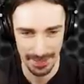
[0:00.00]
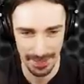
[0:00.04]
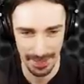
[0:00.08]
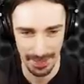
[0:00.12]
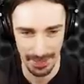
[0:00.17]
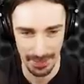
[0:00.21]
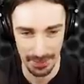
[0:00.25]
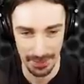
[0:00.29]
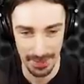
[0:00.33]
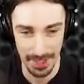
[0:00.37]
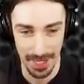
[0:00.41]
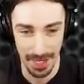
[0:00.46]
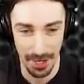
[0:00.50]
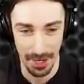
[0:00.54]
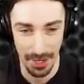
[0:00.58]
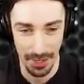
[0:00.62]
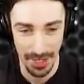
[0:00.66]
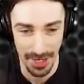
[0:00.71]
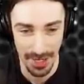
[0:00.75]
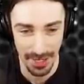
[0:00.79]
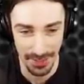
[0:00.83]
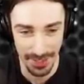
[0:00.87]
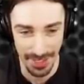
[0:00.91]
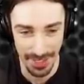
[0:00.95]
oh, no,
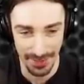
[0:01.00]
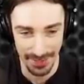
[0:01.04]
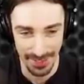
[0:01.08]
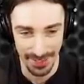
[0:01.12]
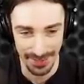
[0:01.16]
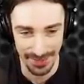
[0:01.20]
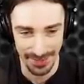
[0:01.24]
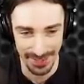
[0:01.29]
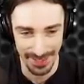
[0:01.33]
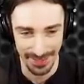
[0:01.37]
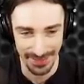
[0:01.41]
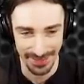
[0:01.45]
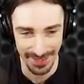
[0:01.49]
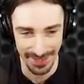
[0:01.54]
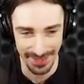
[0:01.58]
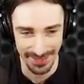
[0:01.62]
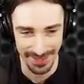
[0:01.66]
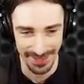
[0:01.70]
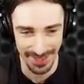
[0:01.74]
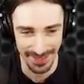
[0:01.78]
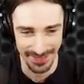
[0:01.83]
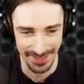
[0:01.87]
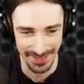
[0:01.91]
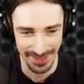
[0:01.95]
no, no, no, no, no,
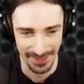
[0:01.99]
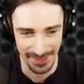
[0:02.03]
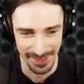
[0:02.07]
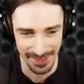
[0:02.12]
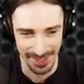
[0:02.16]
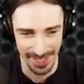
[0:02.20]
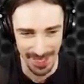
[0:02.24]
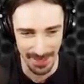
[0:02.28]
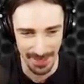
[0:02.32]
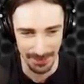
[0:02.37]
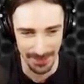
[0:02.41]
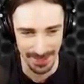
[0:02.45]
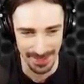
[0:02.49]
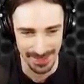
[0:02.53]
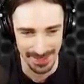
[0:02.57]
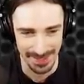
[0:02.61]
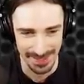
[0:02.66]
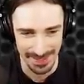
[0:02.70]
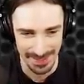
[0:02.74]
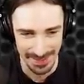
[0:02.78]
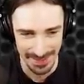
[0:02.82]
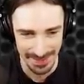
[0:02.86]
no, no, stop this.